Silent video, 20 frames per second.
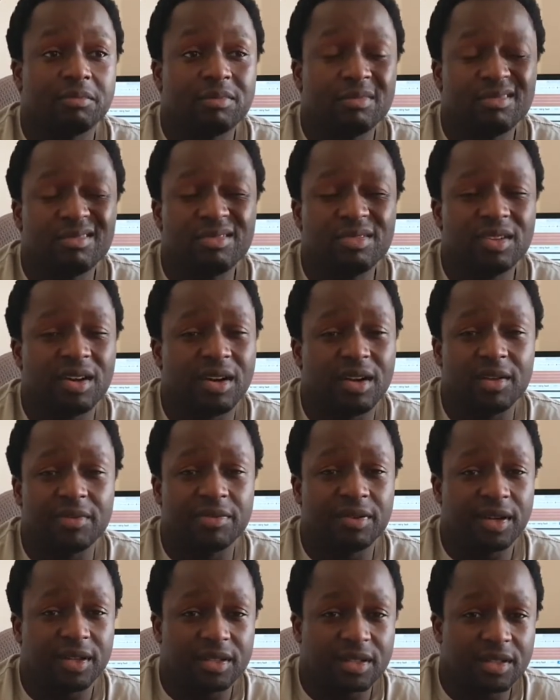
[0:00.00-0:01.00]
not
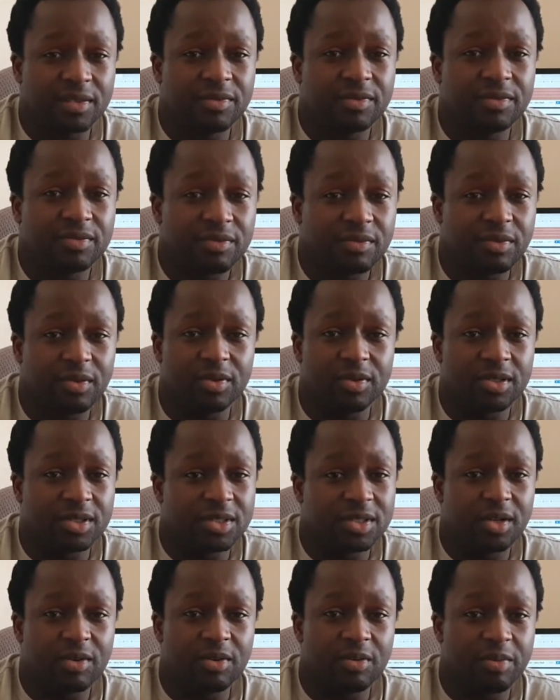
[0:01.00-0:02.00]
effective for the
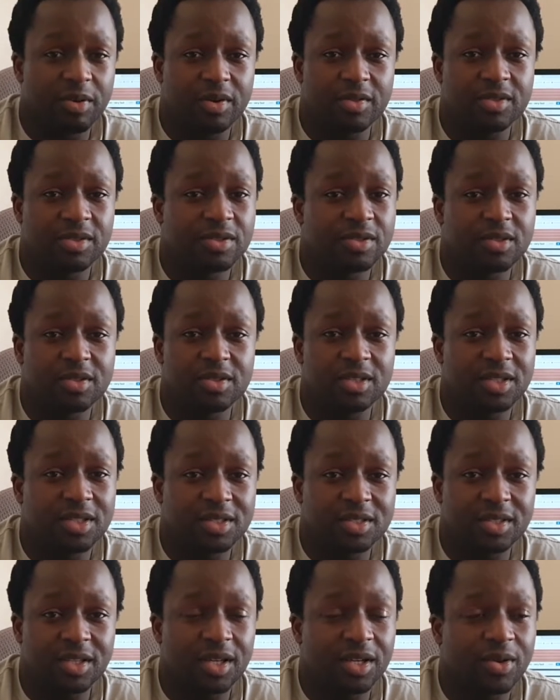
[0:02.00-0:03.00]
general person. Usually, it's
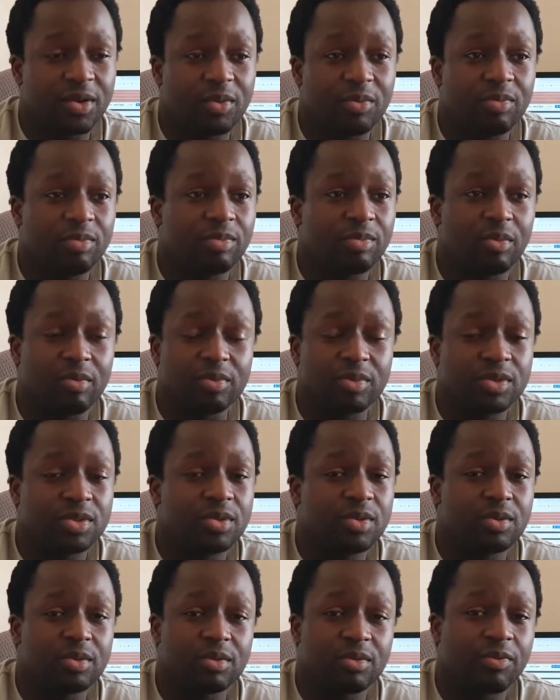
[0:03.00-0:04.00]
like a
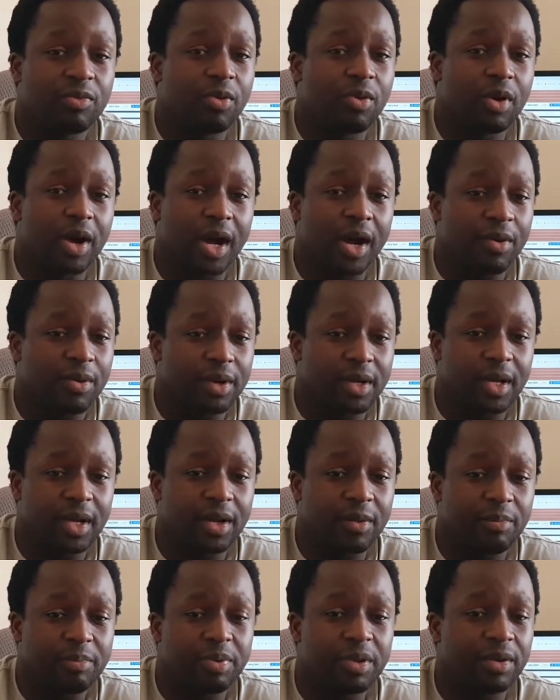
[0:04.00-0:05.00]
4 hour kind
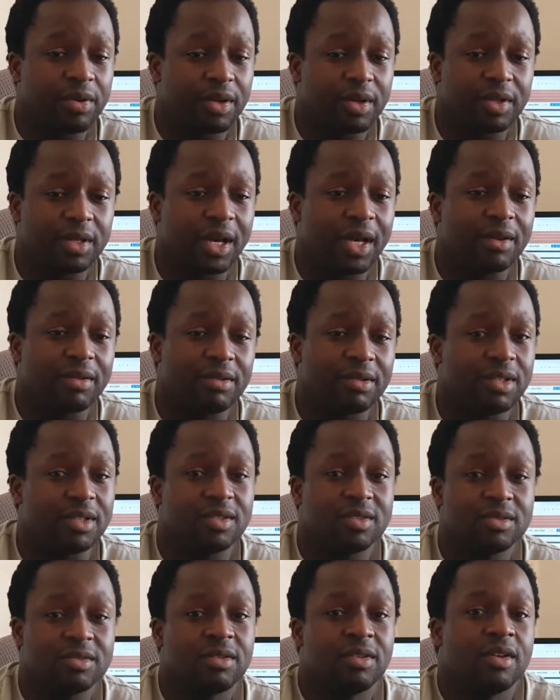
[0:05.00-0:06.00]
of period that it
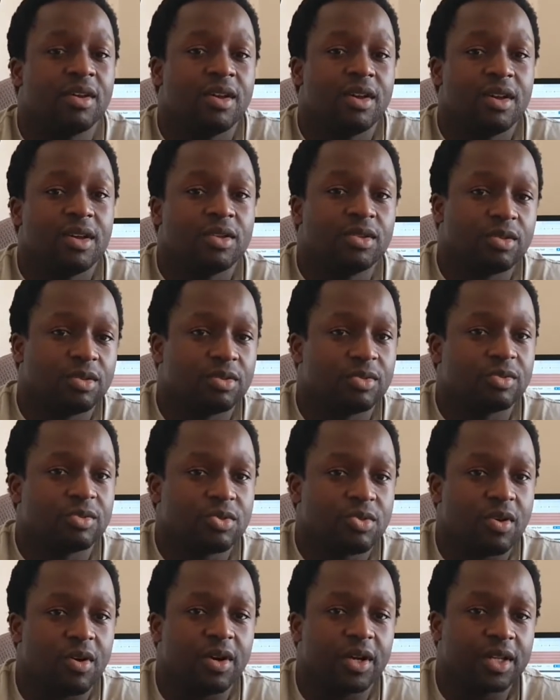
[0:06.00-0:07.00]
is
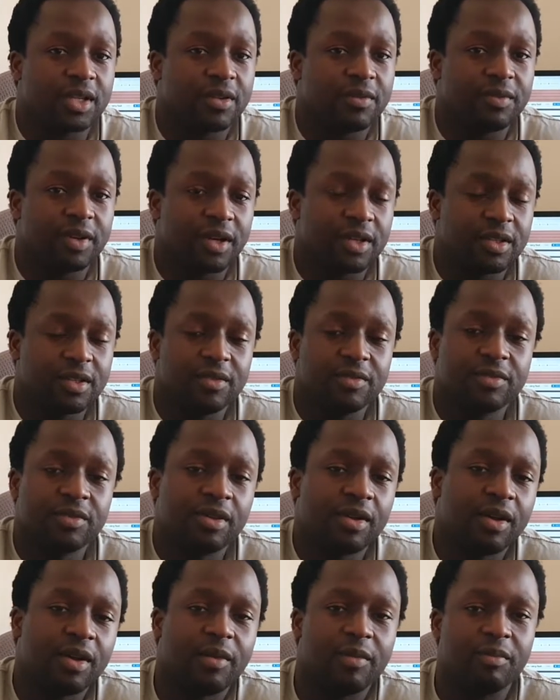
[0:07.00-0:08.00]
strongly effective.
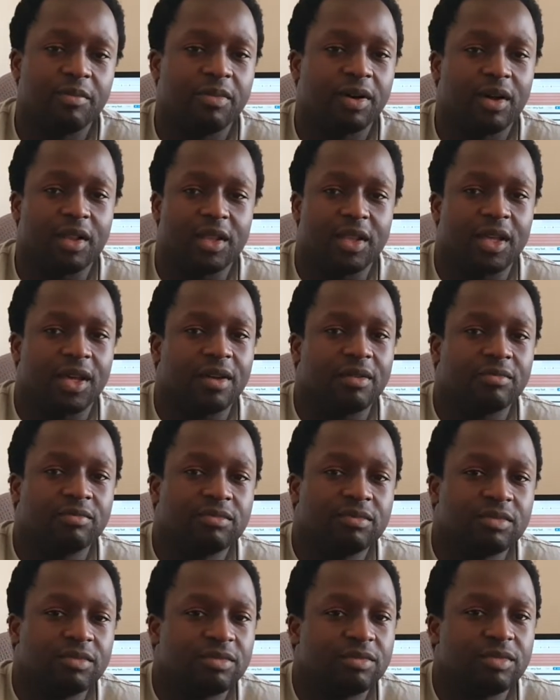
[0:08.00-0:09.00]
But yeah,
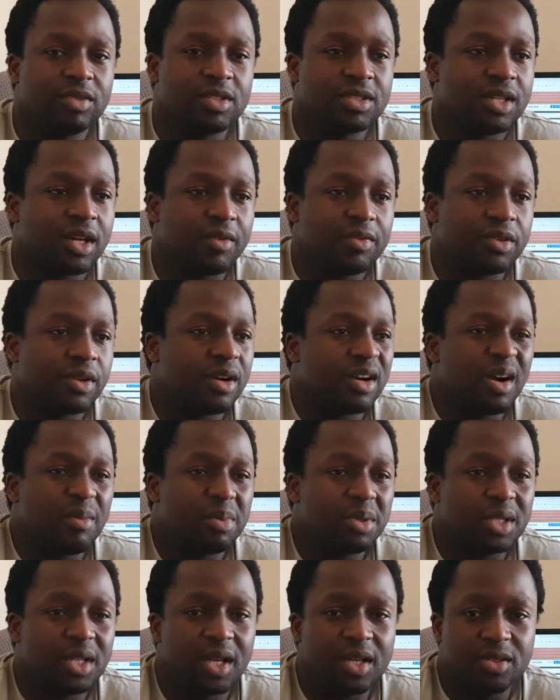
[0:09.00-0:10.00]
usually after a couple of
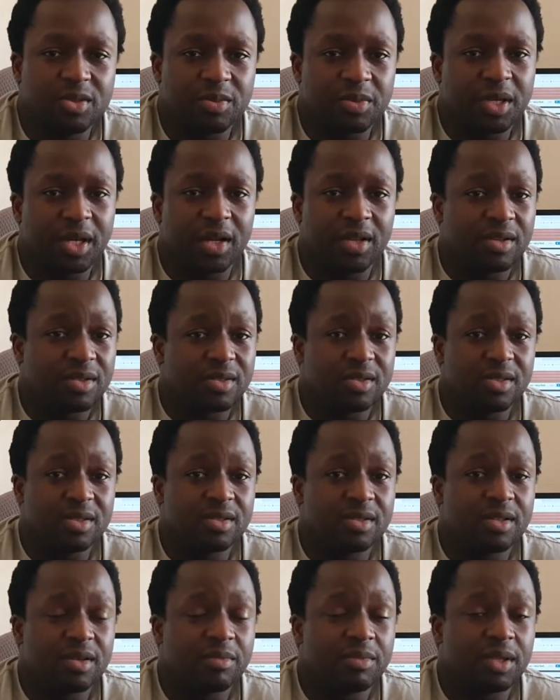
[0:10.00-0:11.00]
days, it'll be out of your
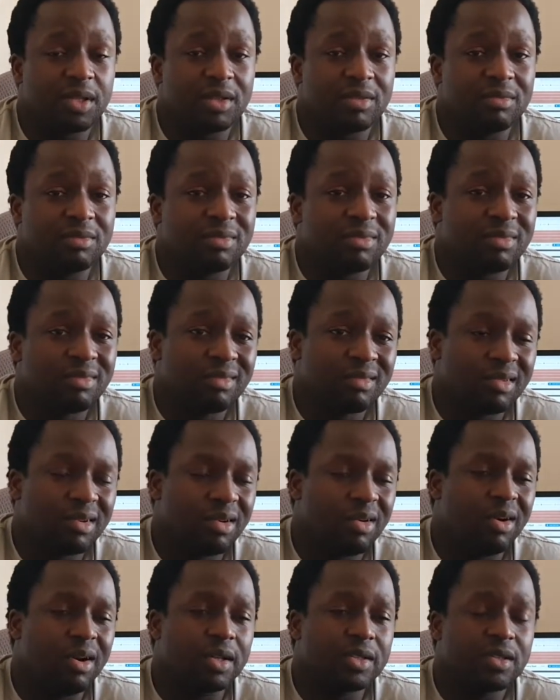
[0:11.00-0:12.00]
system, and
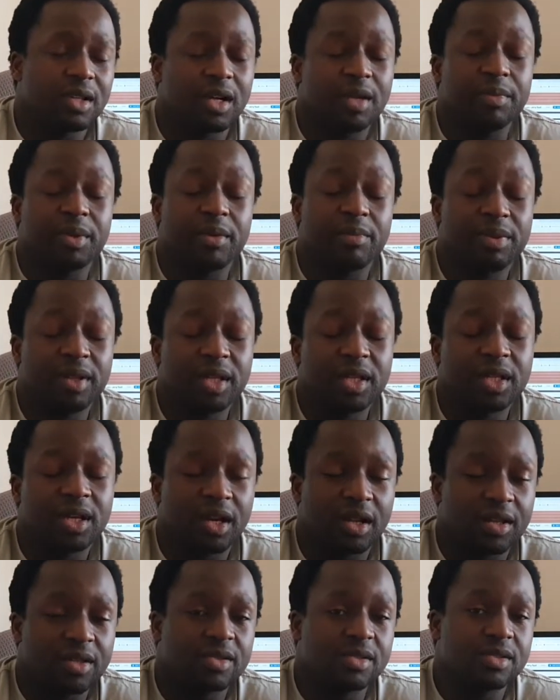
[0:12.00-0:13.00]
well, it's not gonna be completely out of
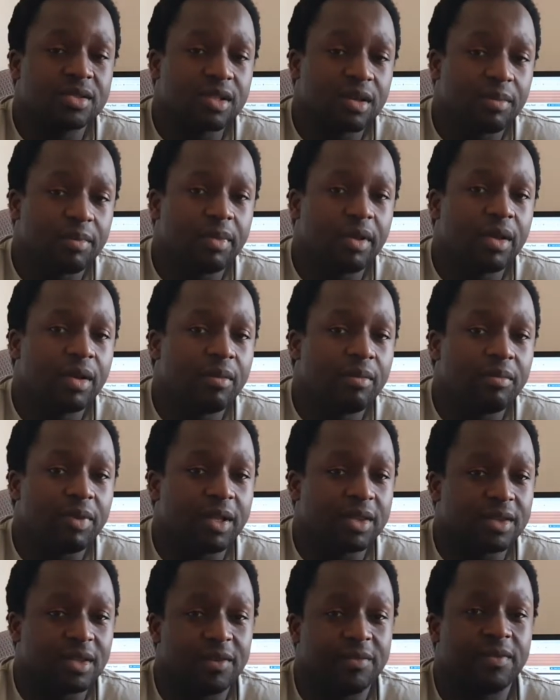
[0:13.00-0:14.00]
your system, but
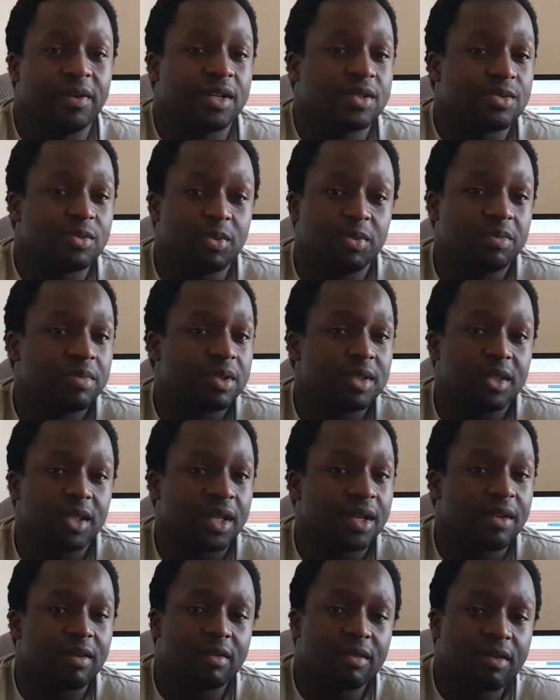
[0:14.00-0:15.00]
the effects won't be there.